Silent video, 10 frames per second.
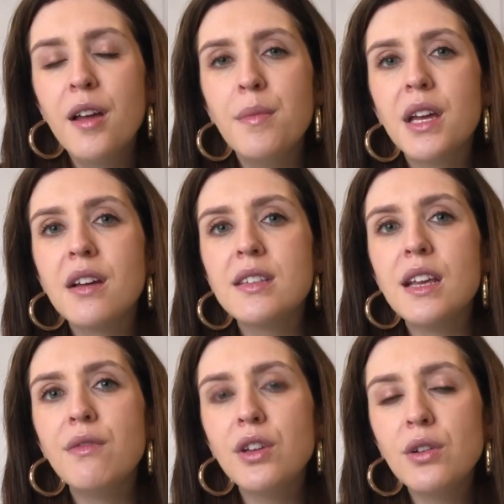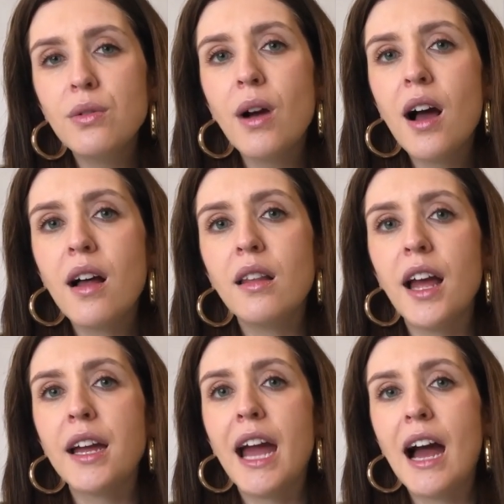Because if you are
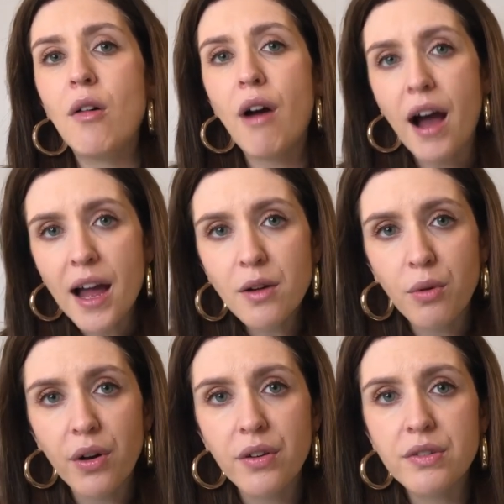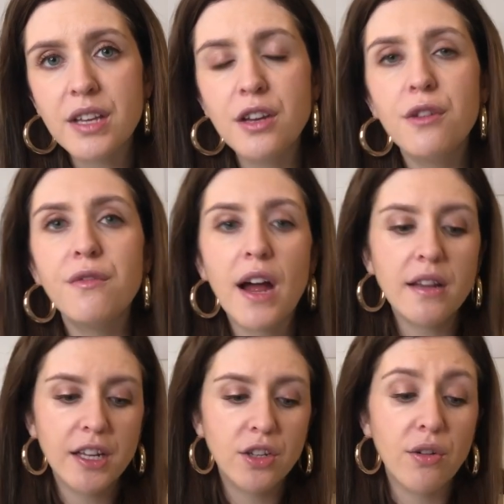like how I was and you
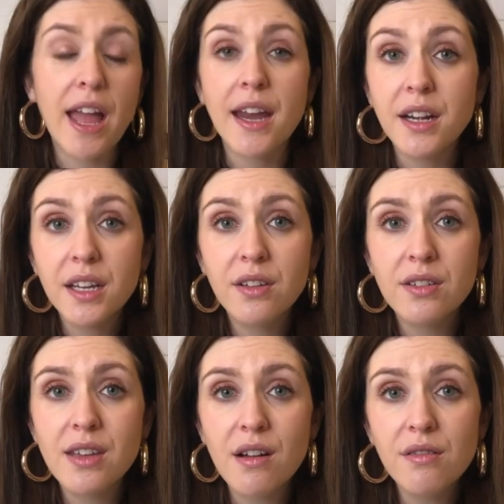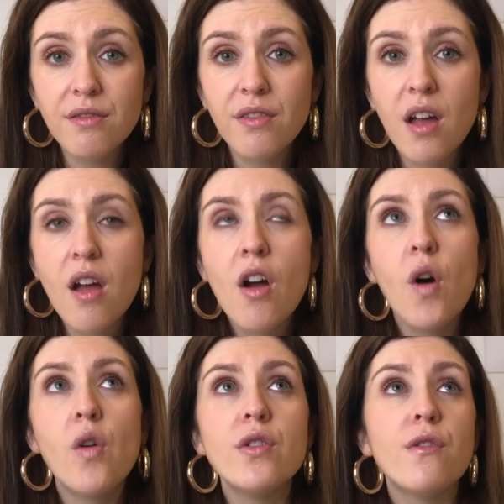find like you're editing yourself
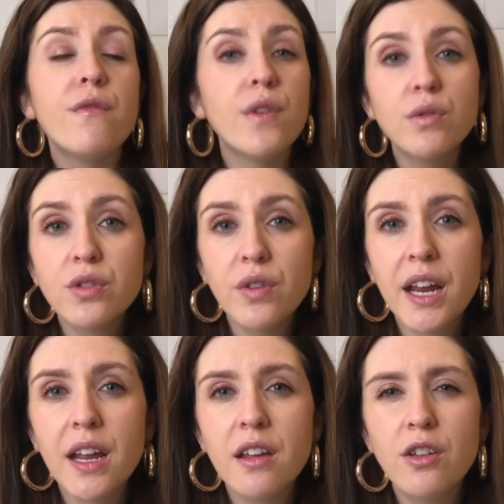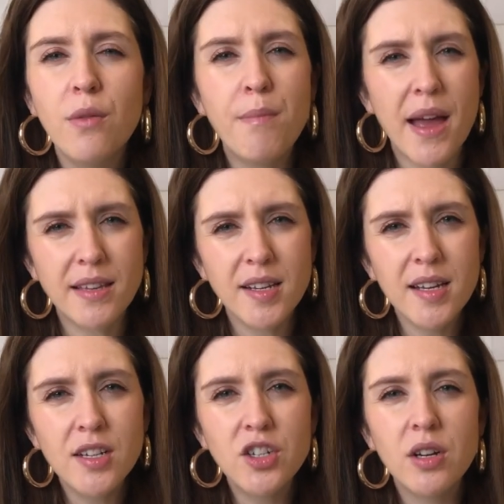or you're filtering your
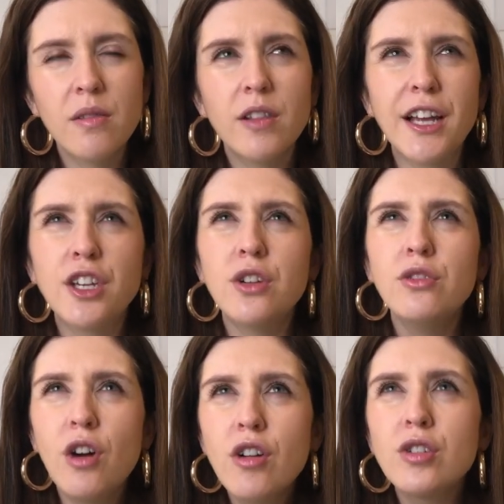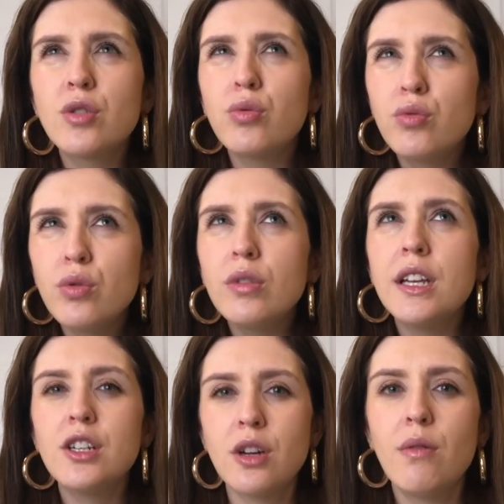message, like you're not
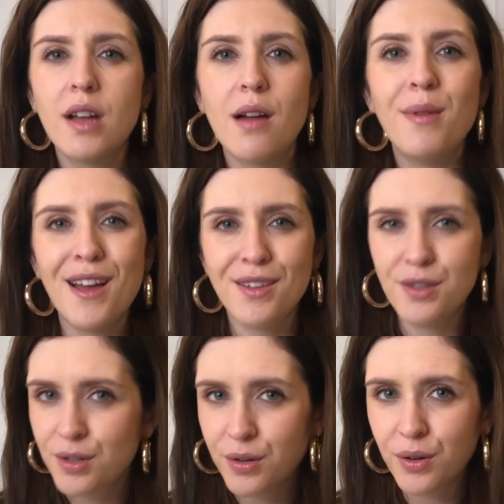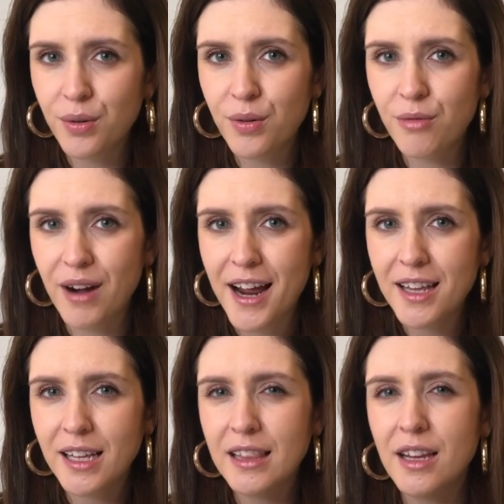truly showing up as you,
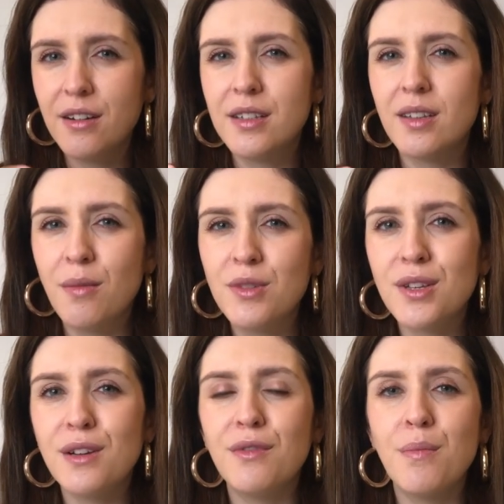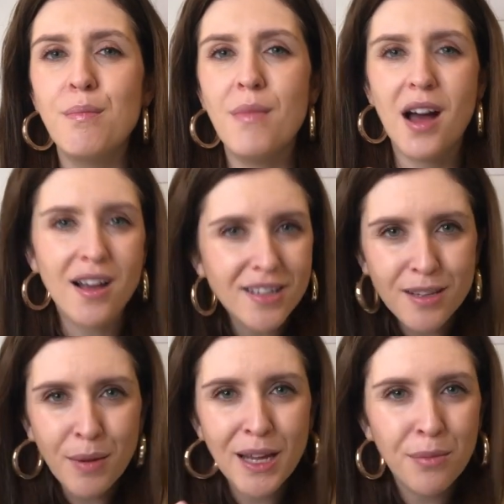right? Like there is some sort of a
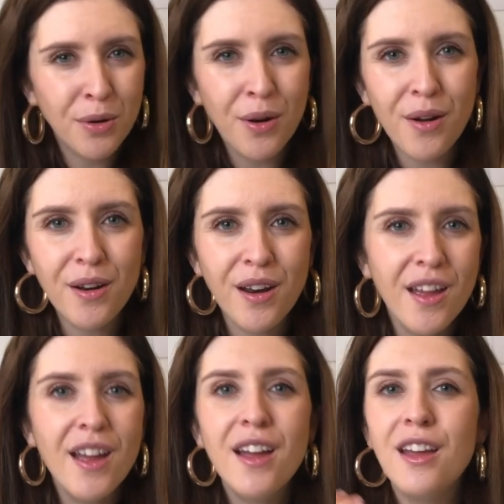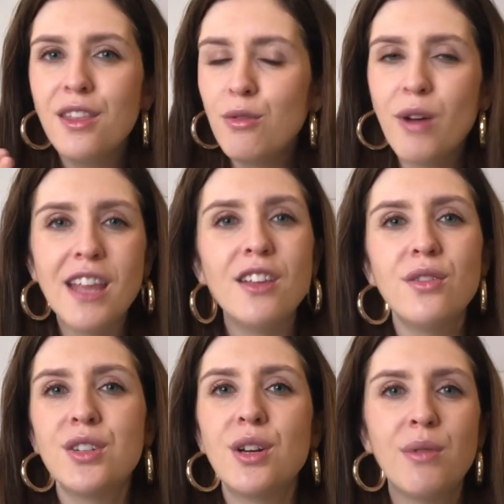mask being put on in the way that
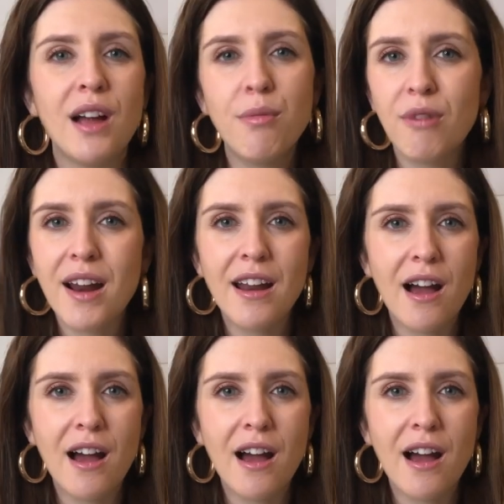you're showing up right